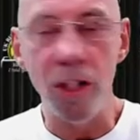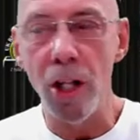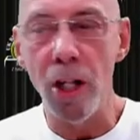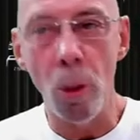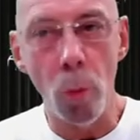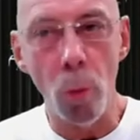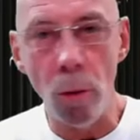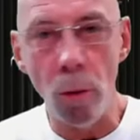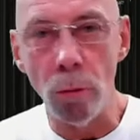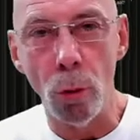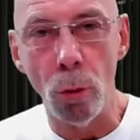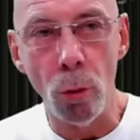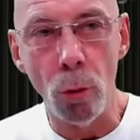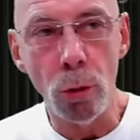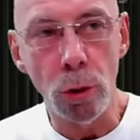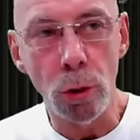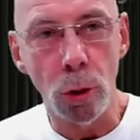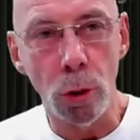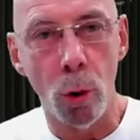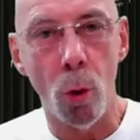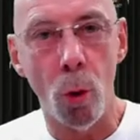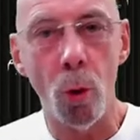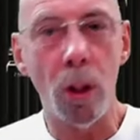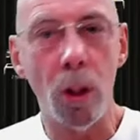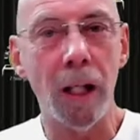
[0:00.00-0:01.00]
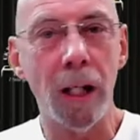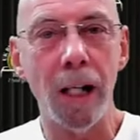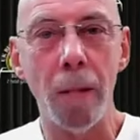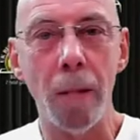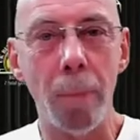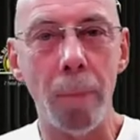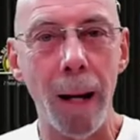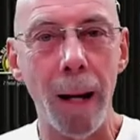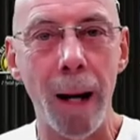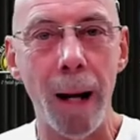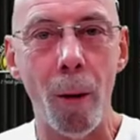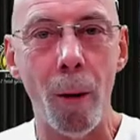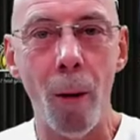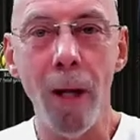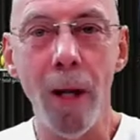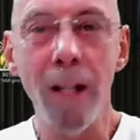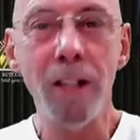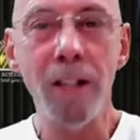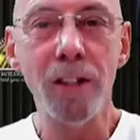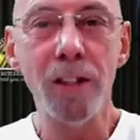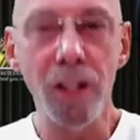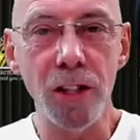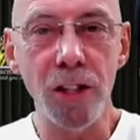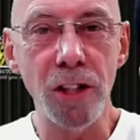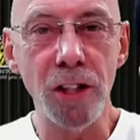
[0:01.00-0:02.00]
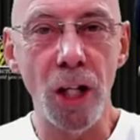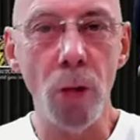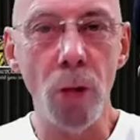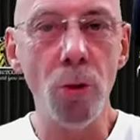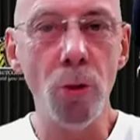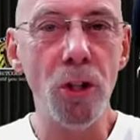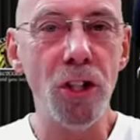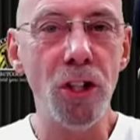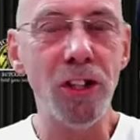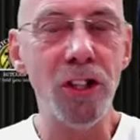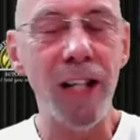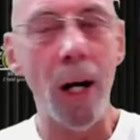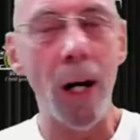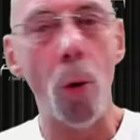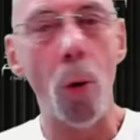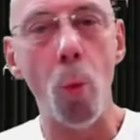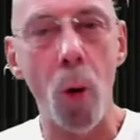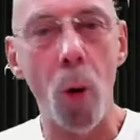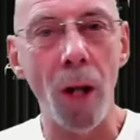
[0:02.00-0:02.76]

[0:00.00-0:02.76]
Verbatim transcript: You know, we're all talking about Satoshis now.